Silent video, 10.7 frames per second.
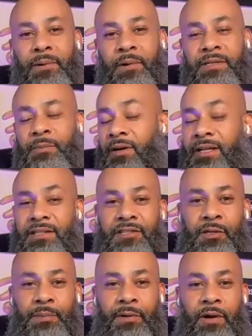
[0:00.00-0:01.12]
points, Marcus.
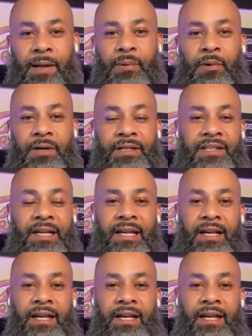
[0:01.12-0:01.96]
Super great points.